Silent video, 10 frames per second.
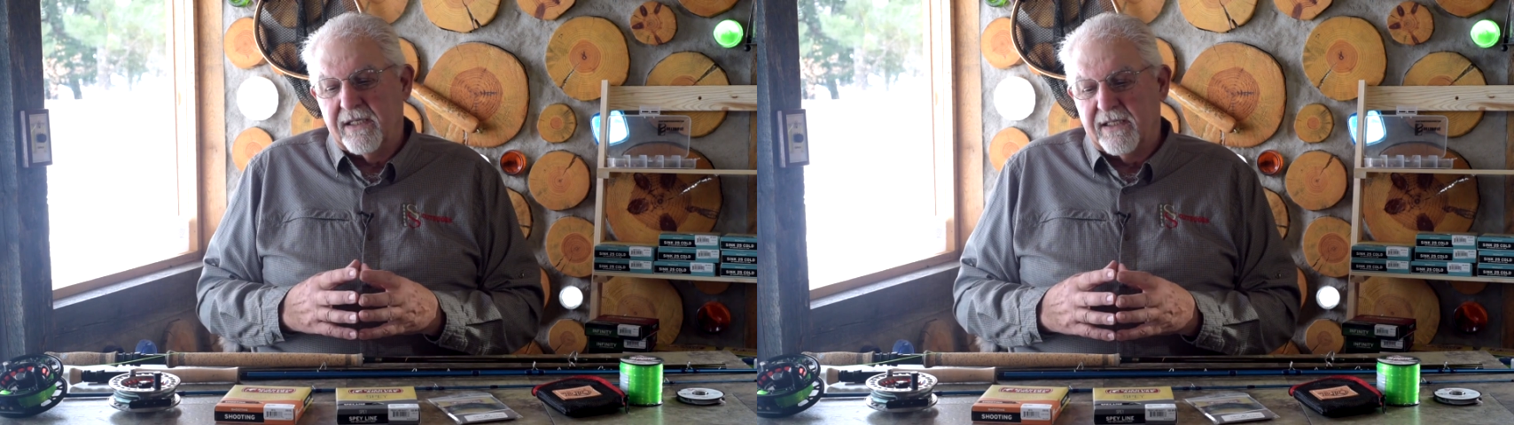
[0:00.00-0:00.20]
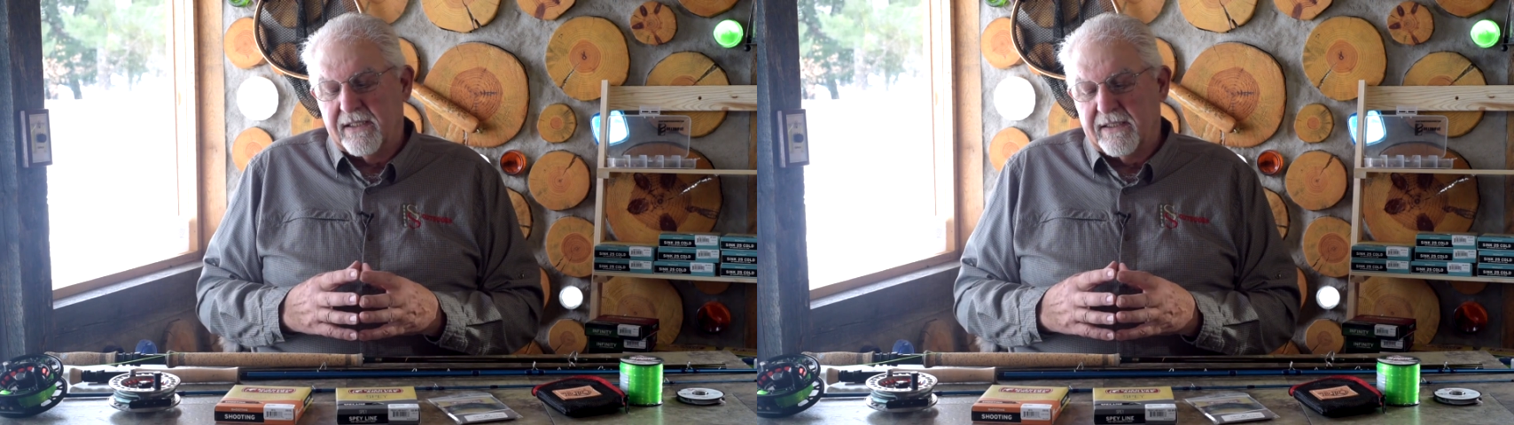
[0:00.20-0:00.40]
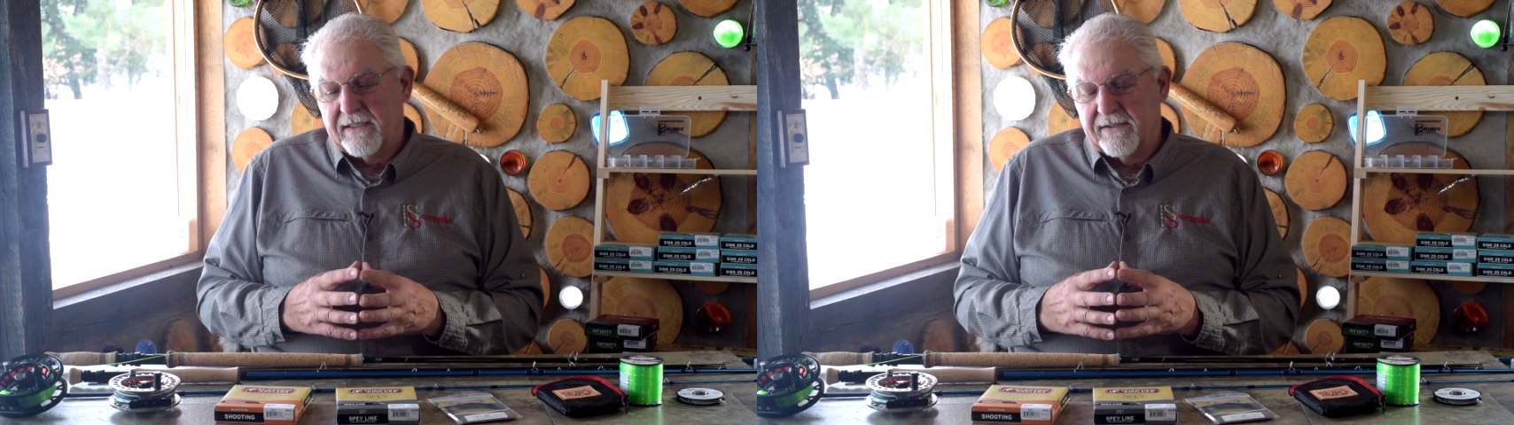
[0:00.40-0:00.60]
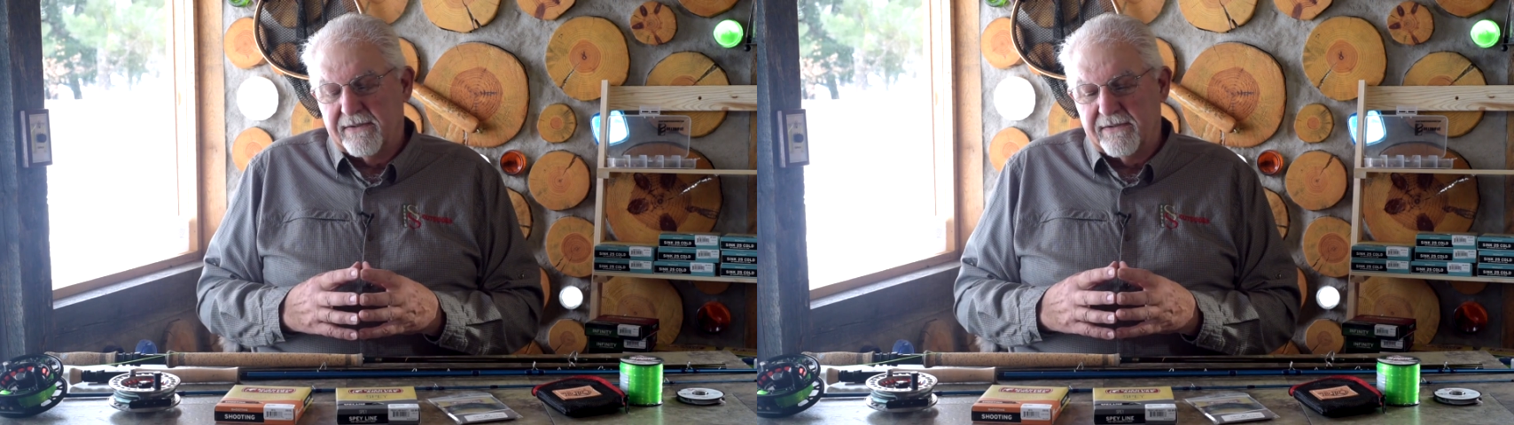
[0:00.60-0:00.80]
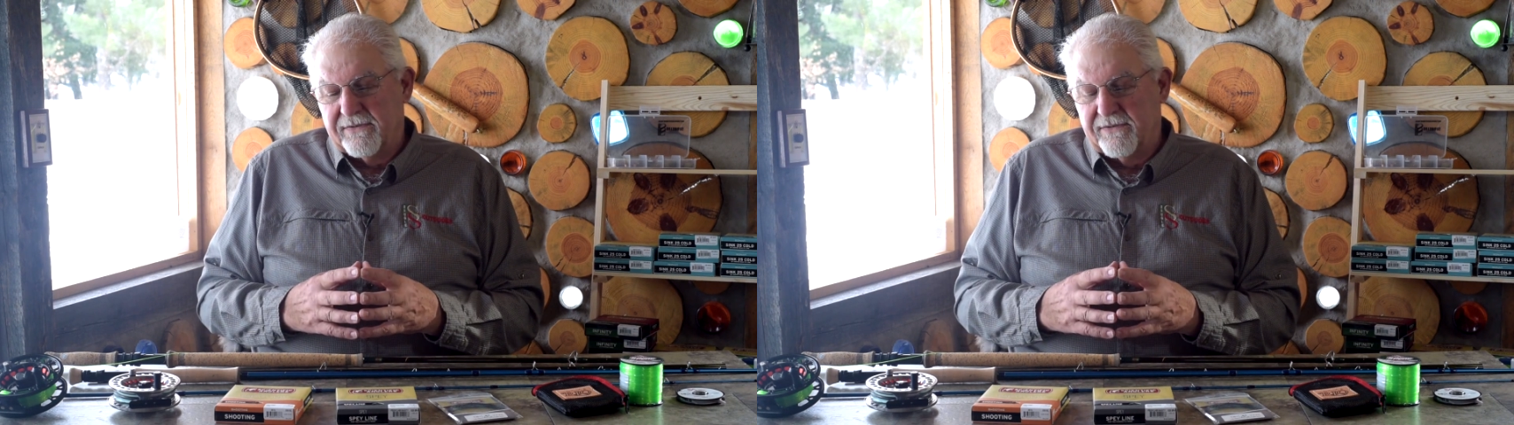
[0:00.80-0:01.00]

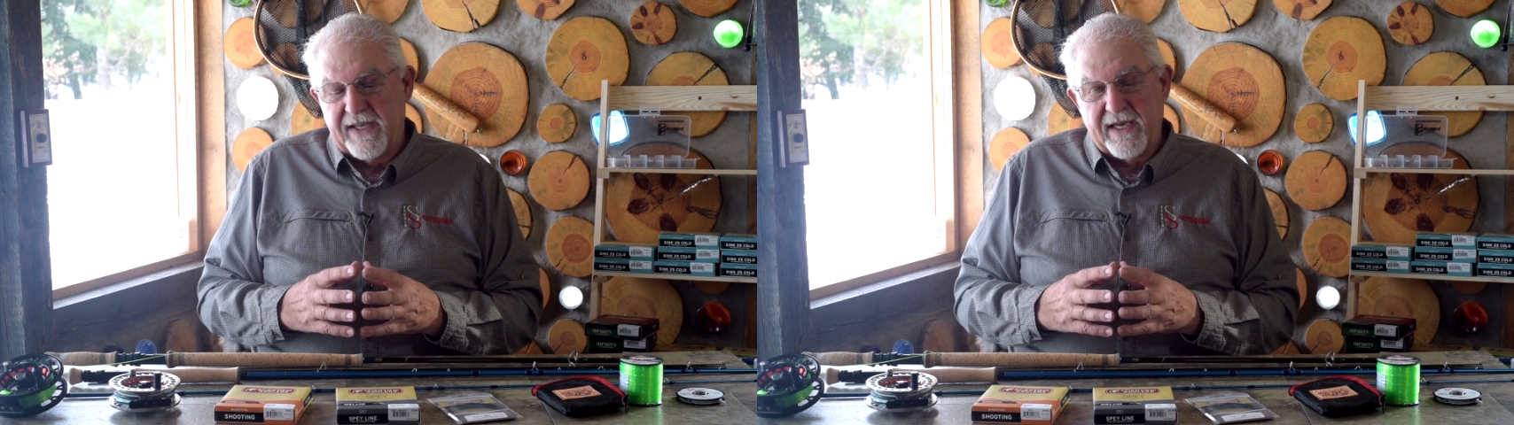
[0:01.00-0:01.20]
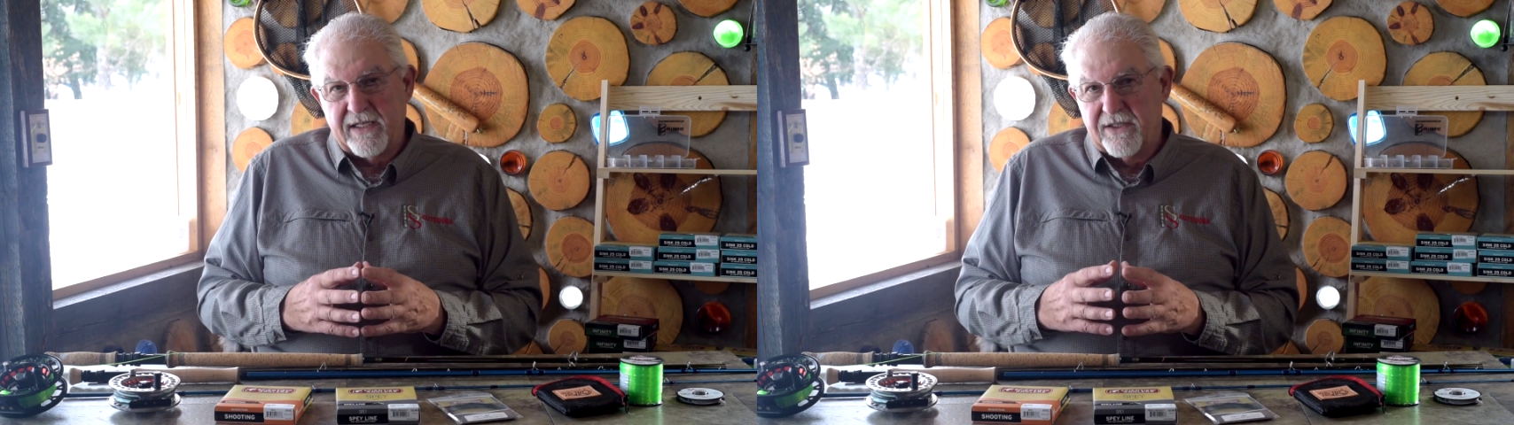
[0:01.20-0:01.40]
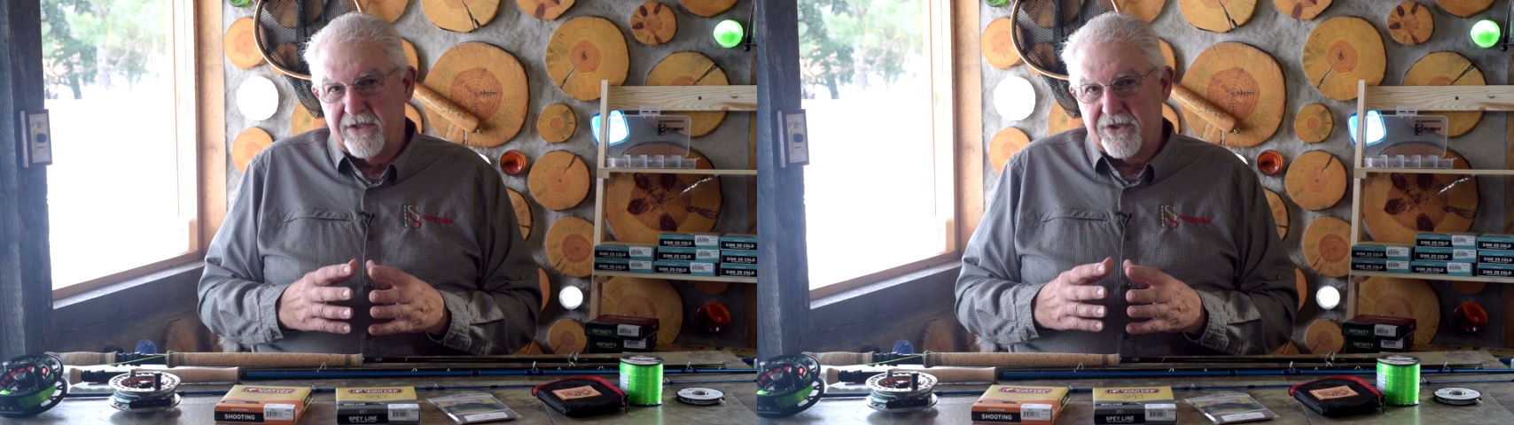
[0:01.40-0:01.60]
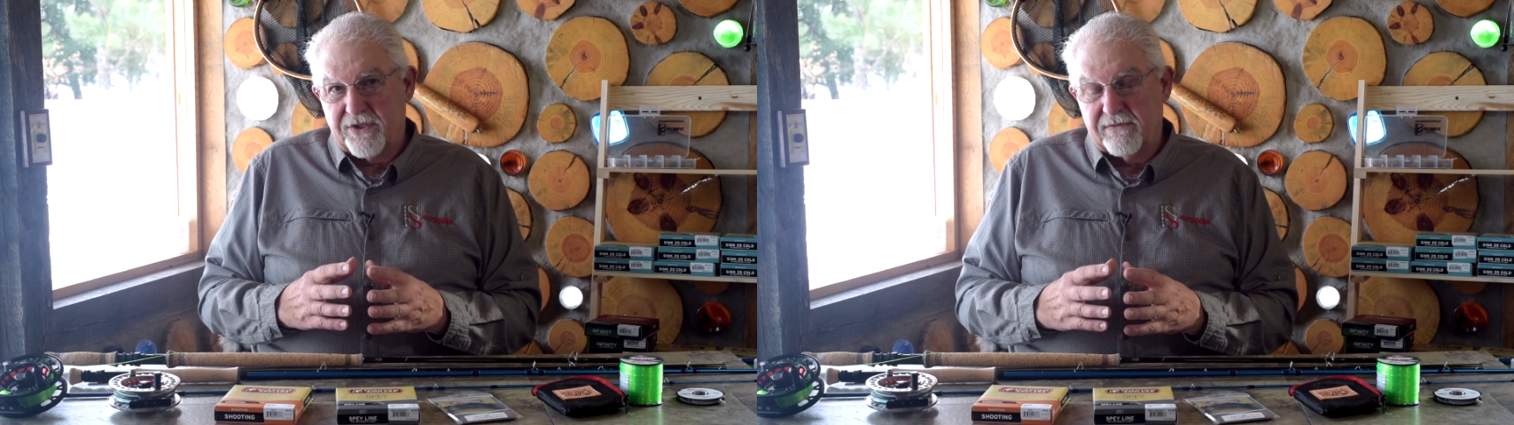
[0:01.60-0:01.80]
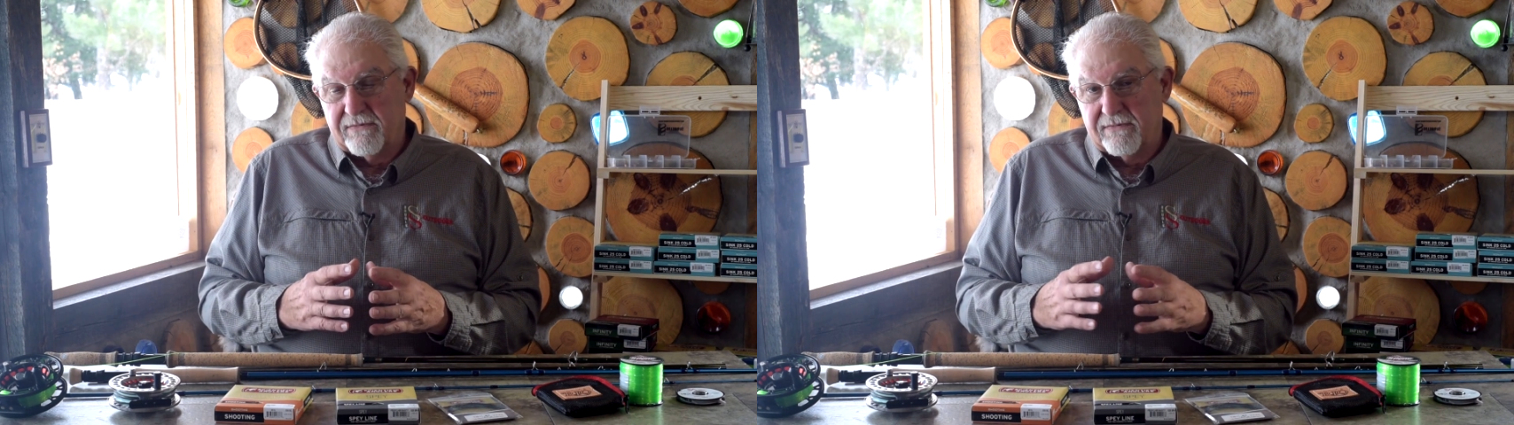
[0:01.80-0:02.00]
that is,